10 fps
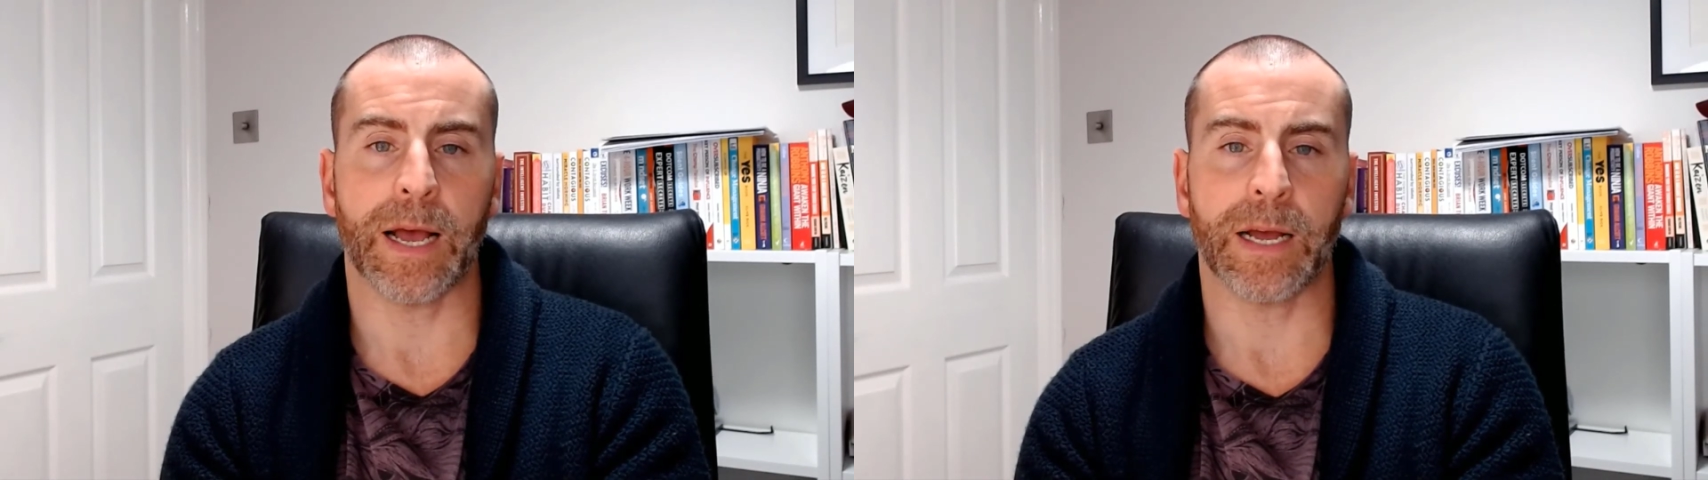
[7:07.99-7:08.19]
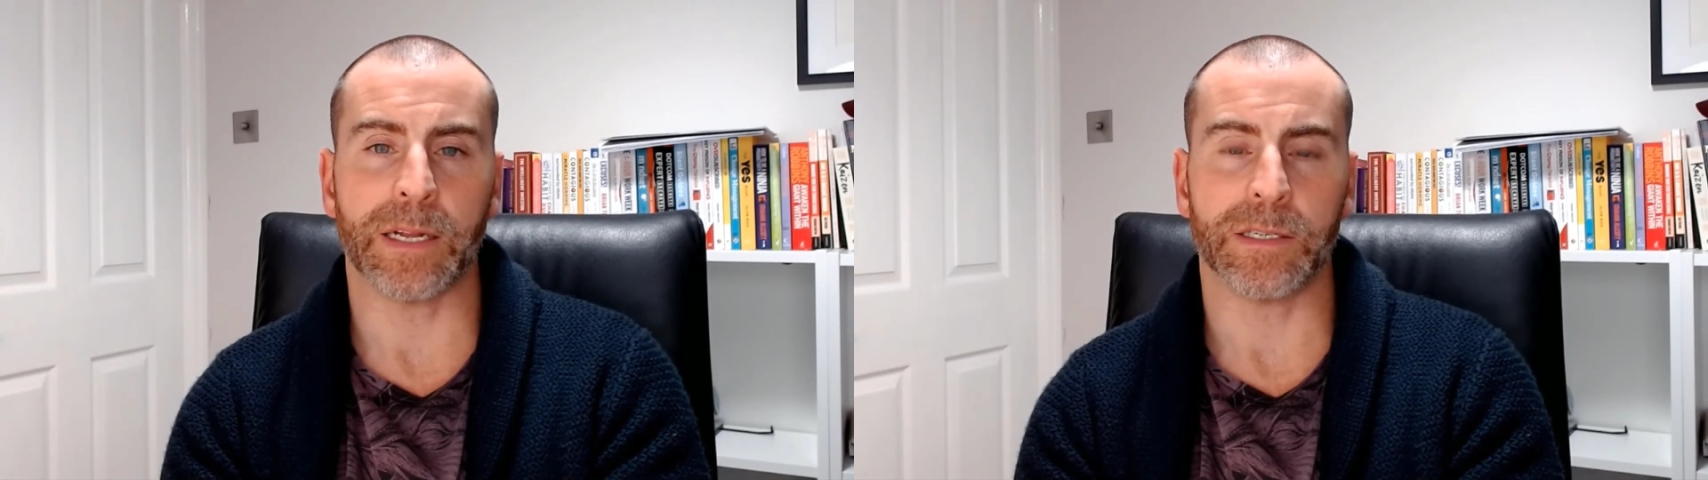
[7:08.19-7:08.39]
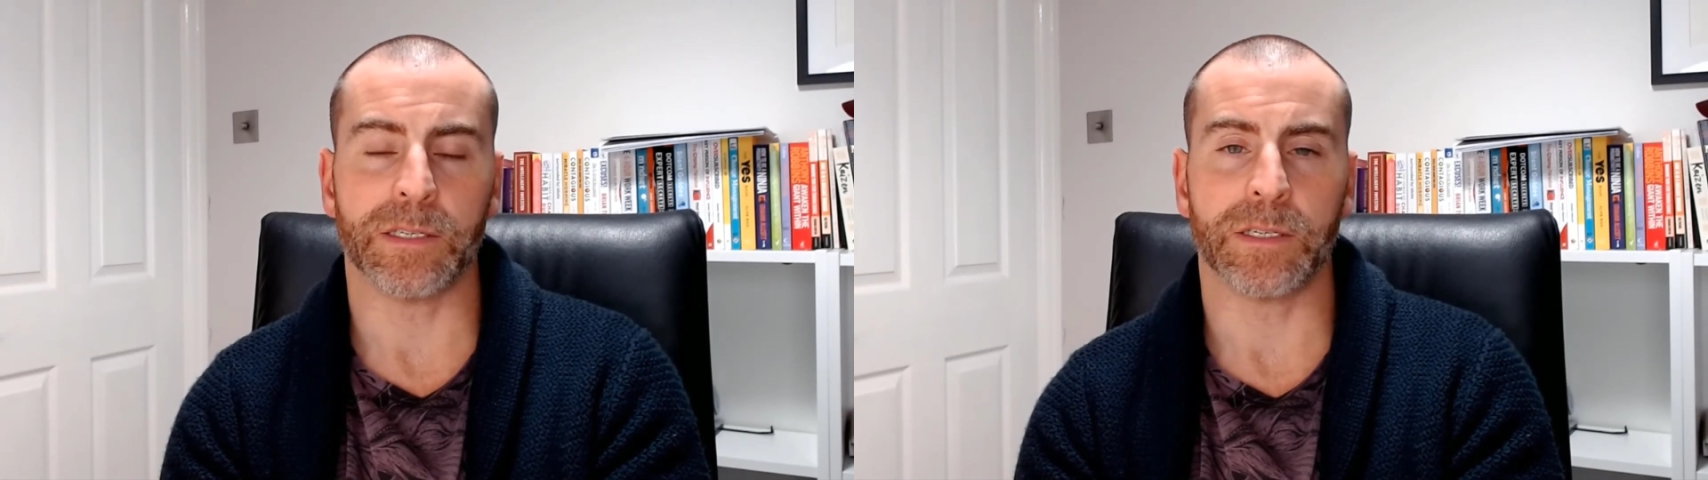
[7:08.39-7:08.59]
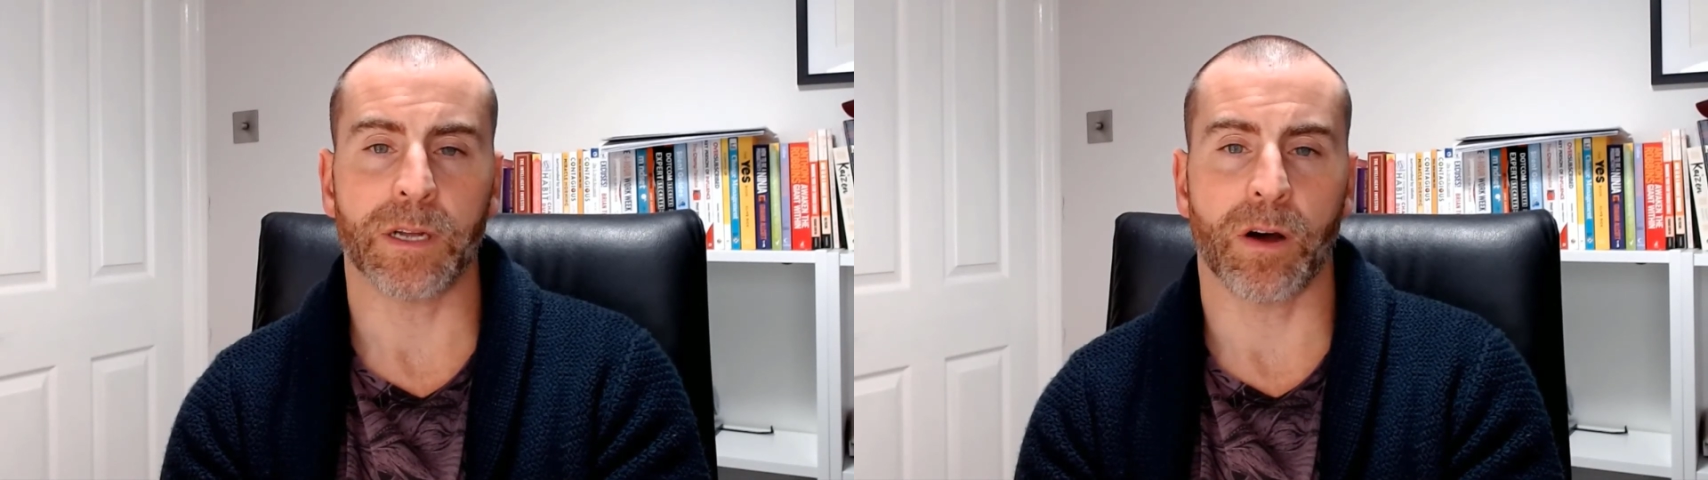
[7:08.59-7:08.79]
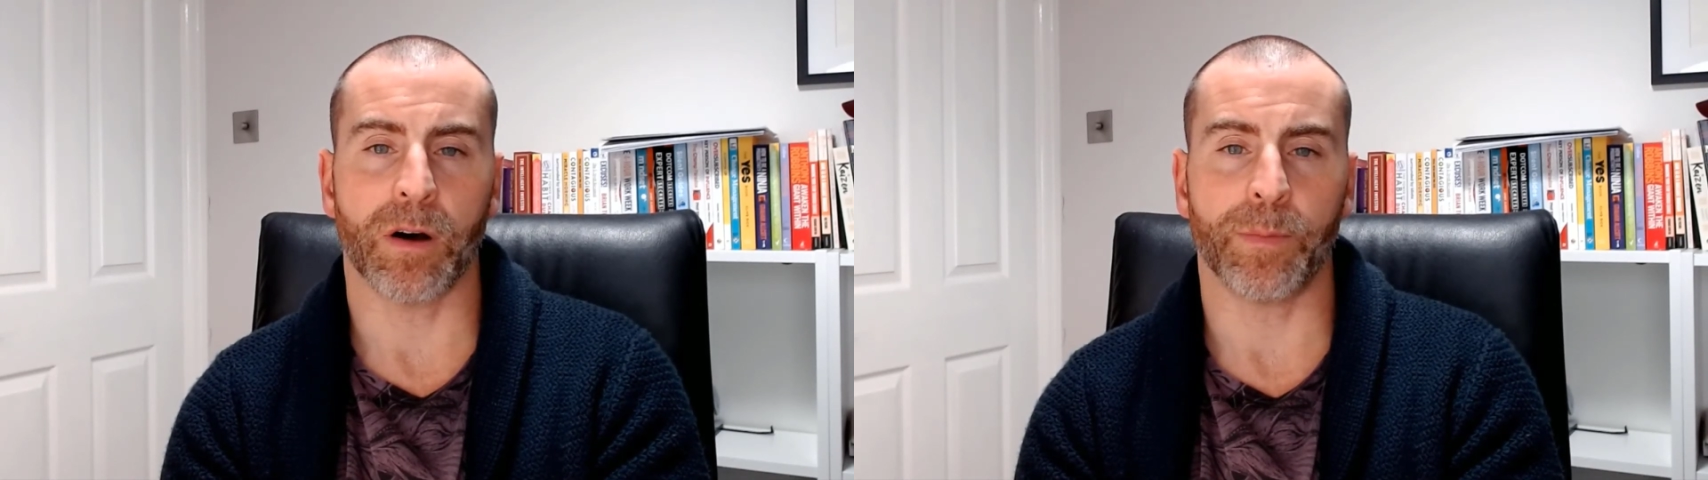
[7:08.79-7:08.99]
And
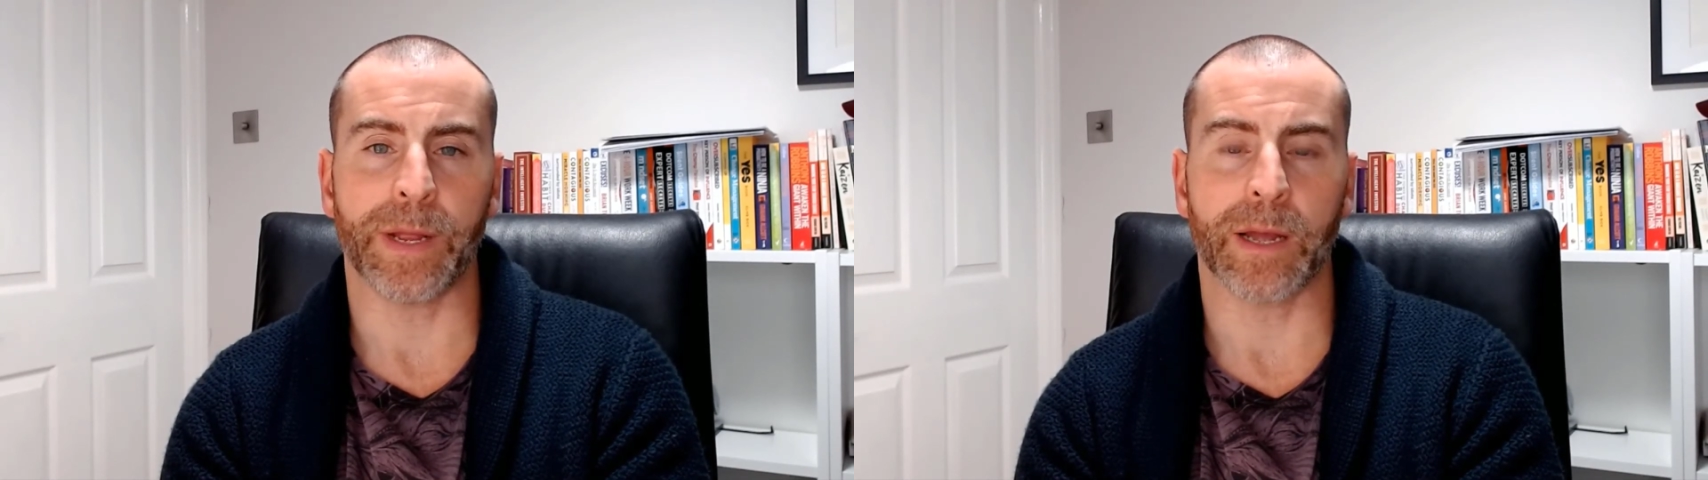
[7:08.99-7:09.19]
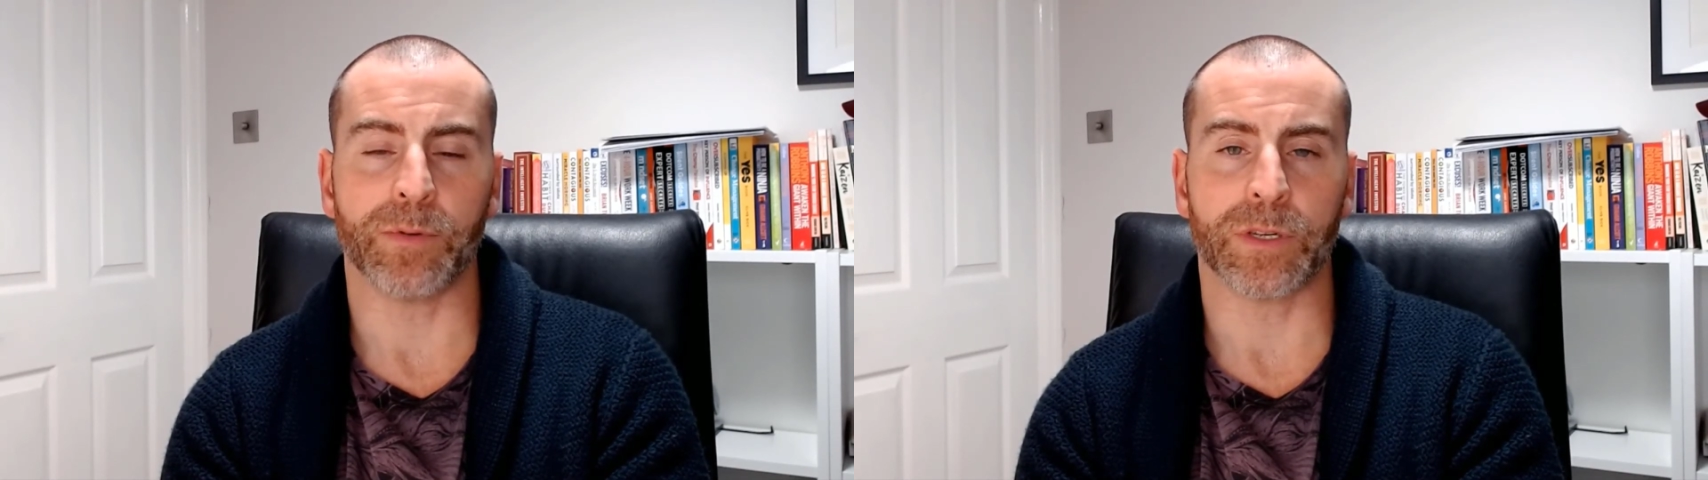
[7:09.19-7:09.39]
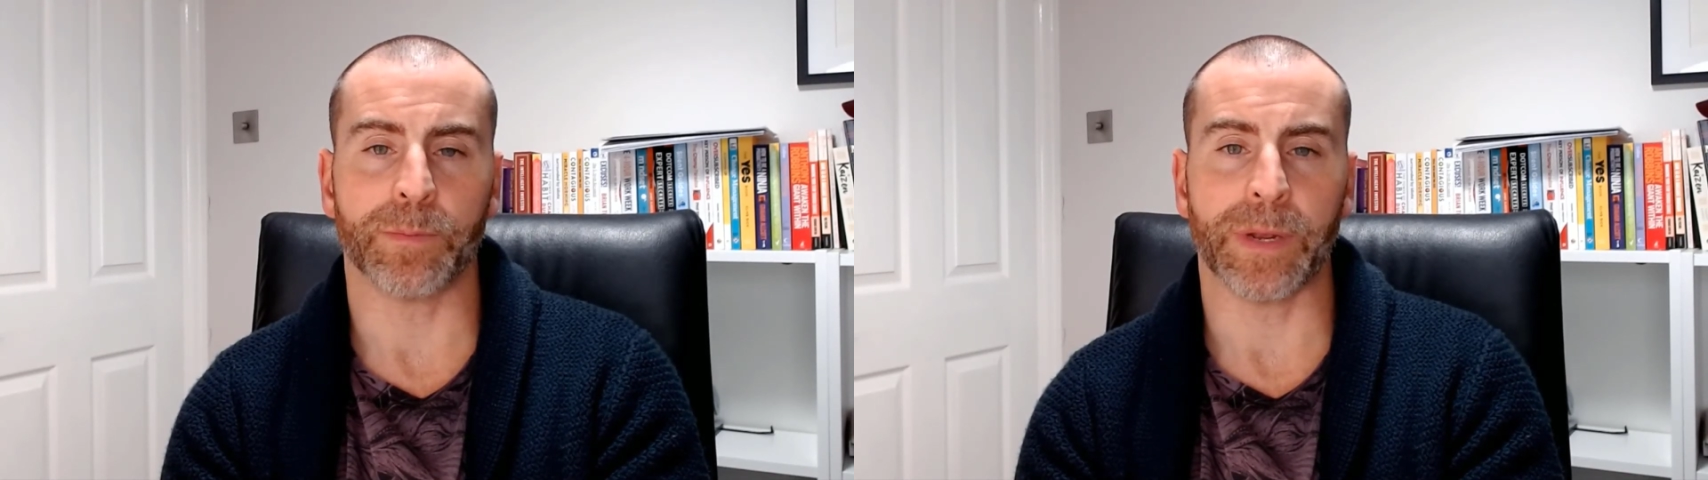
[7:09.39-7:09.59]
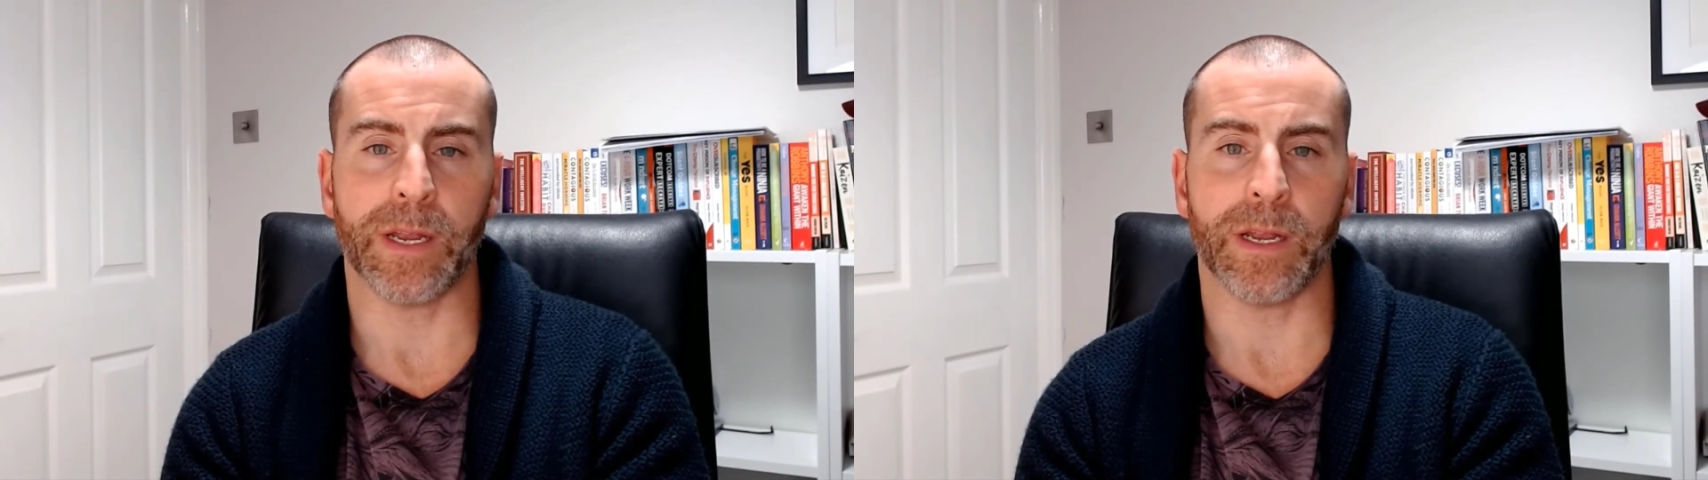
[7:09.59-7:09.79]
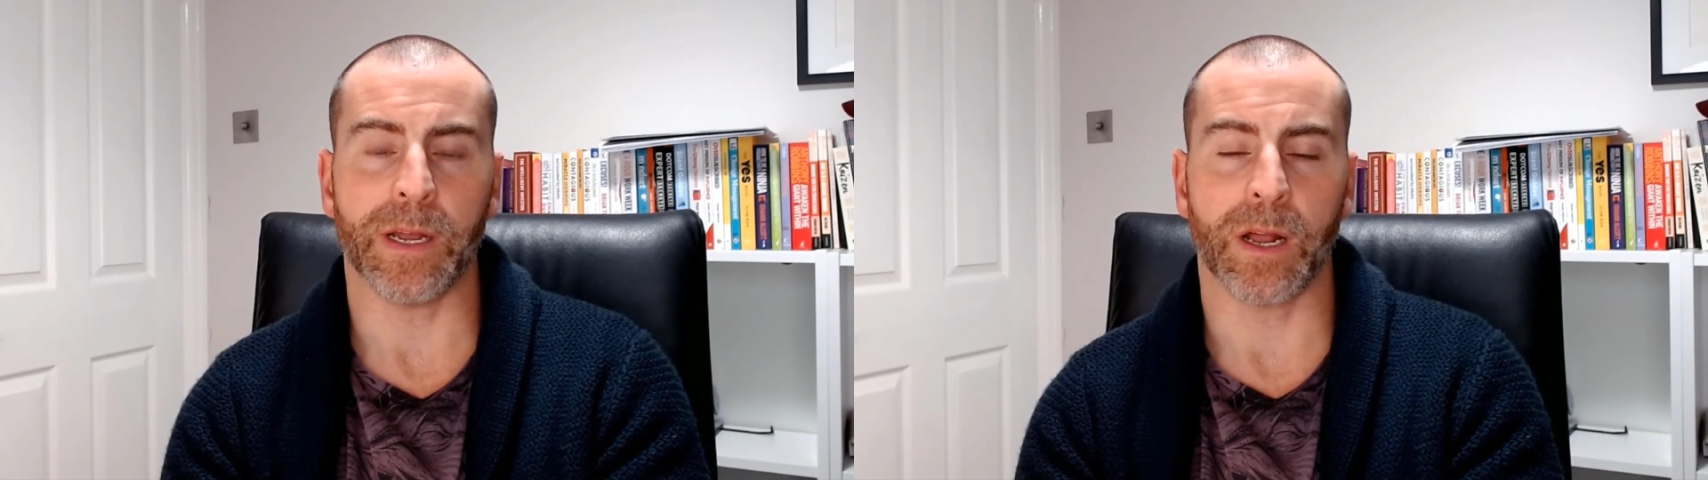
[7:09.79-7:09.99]
I'll be able to be